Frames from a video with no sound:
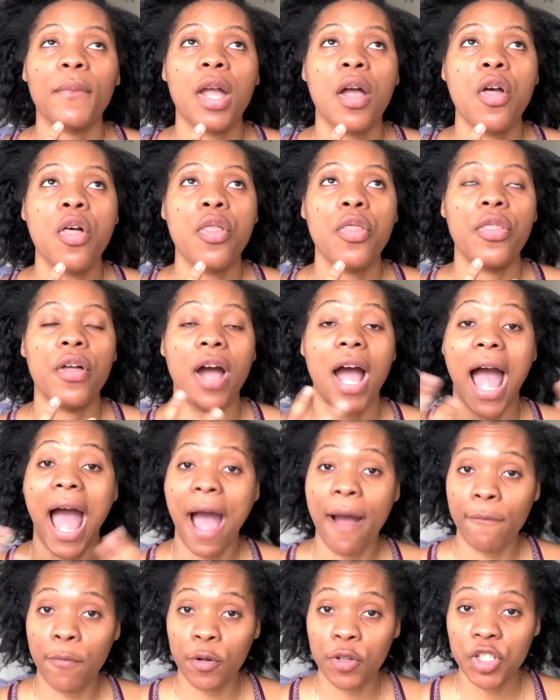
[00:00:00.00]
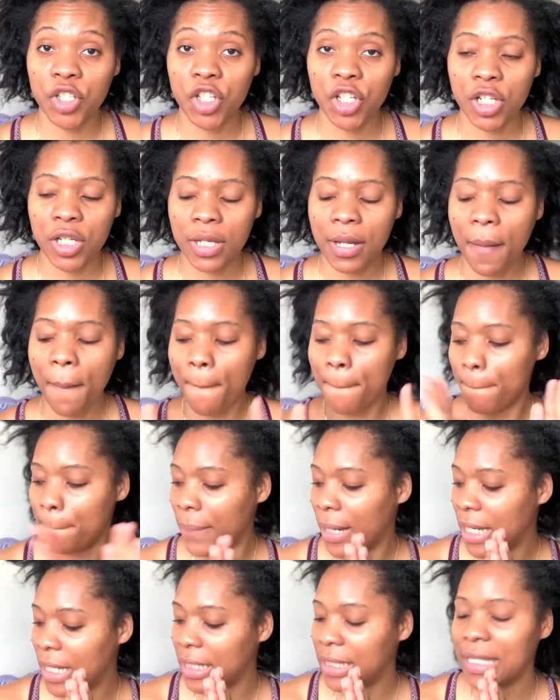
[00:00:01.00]
the Apogee,
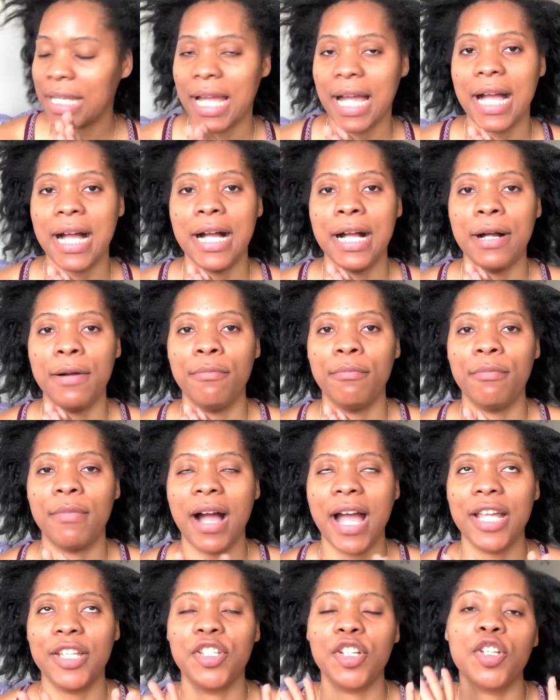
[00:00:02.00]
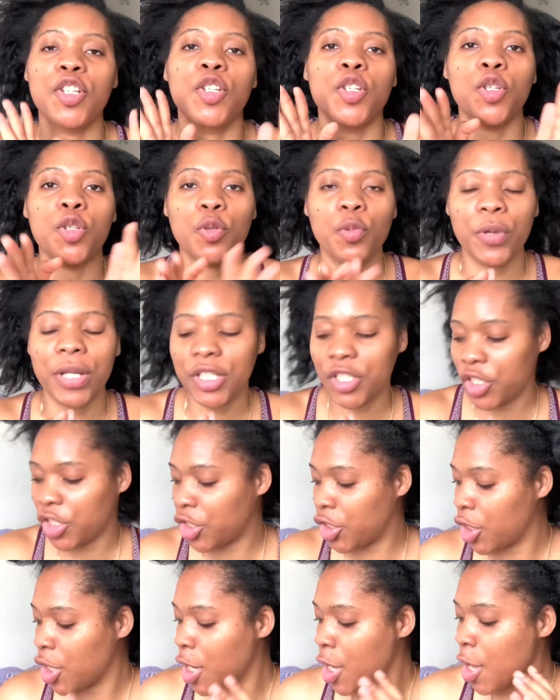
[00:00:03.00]
but I just
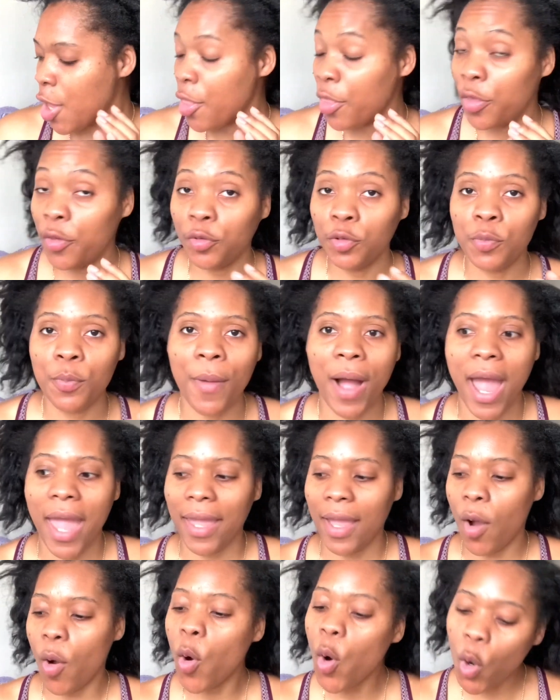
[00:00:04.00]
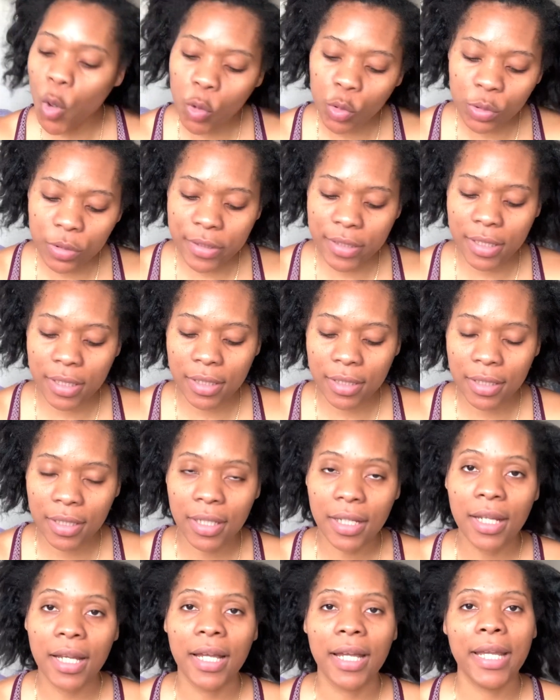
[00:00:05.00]
switched through my old,
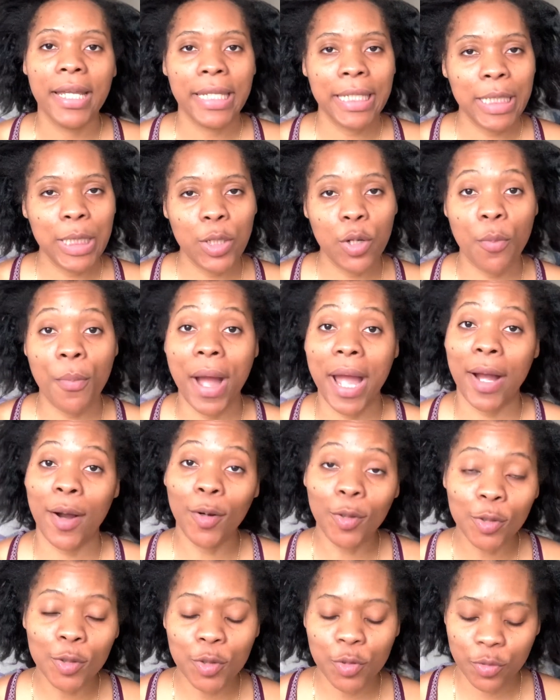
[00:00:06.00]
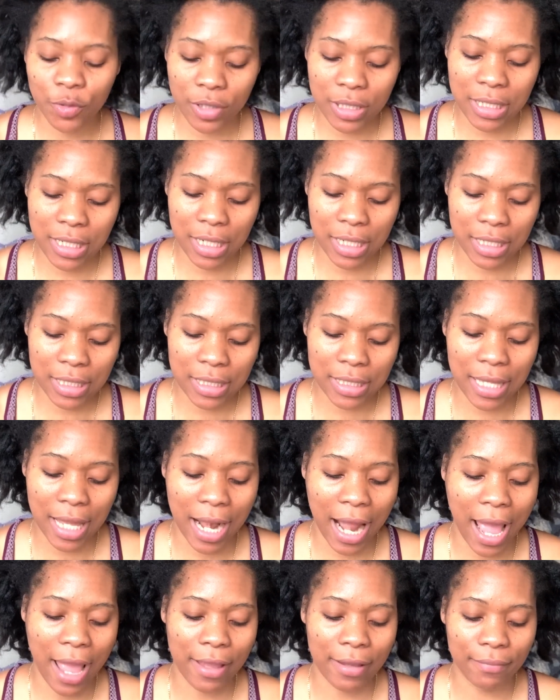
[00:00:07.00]
you know, my old routine that
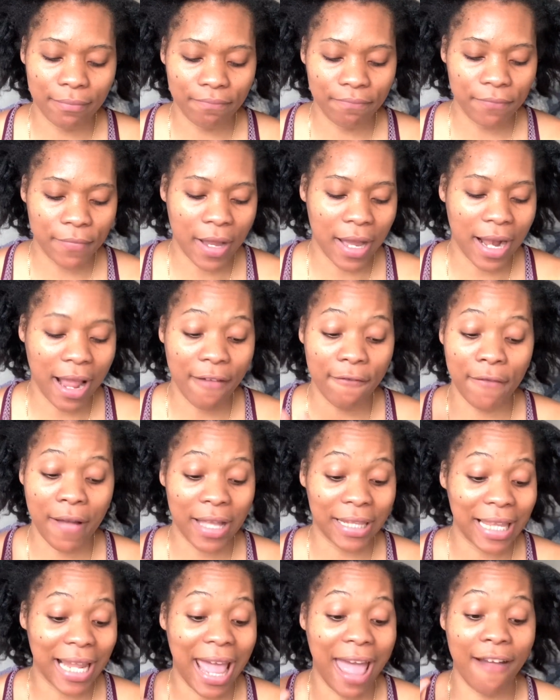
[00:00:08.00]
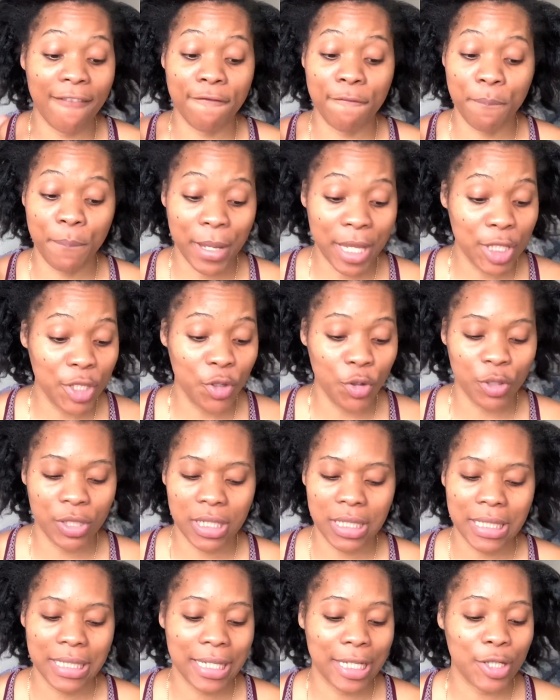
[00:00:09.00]
I have been
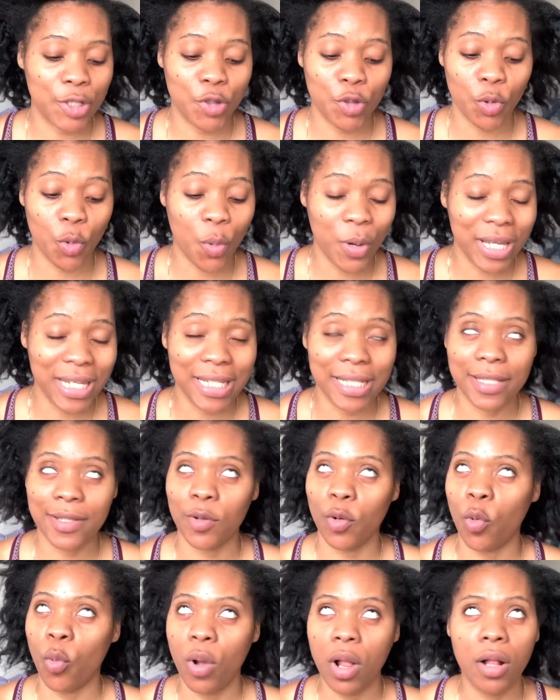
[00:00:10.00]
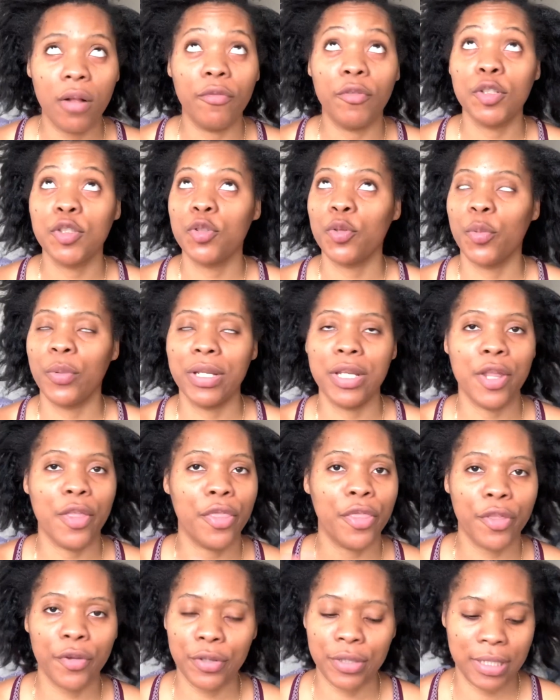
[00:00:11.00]
using since 2012 or
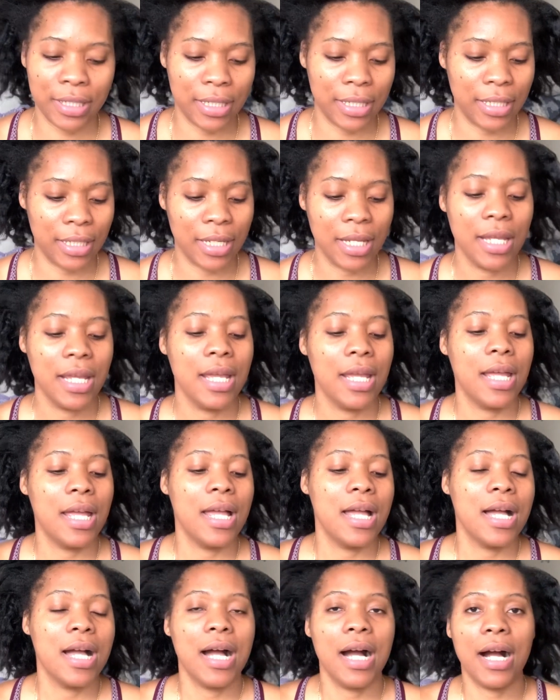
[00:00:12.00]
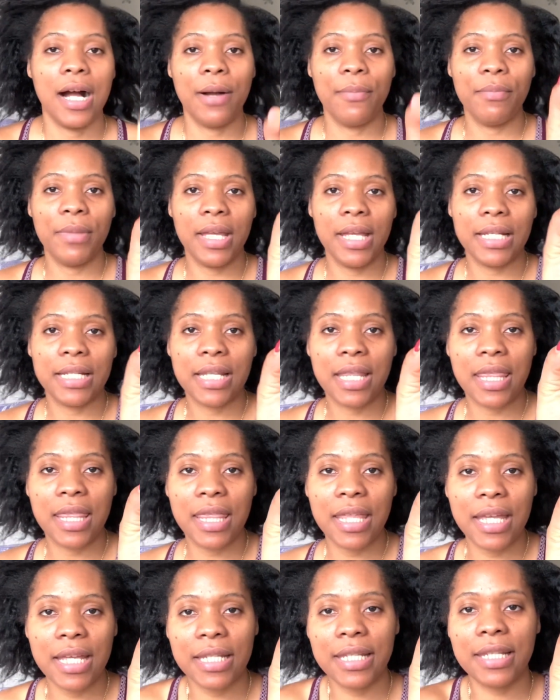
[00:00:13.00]
2013. Is
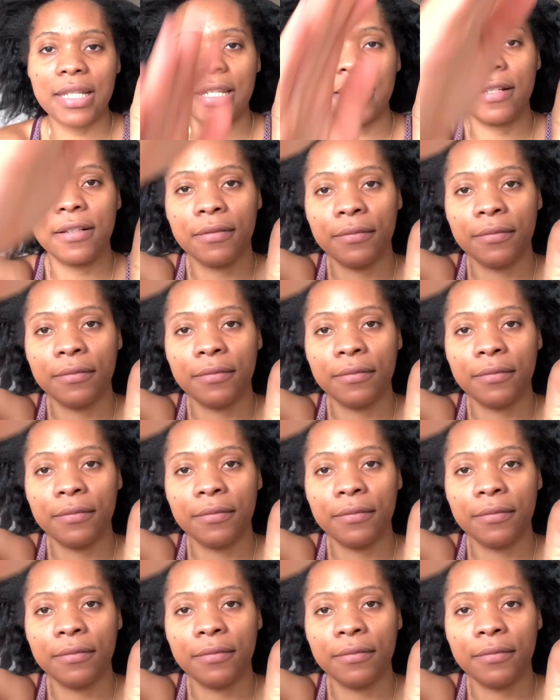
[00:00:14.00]
this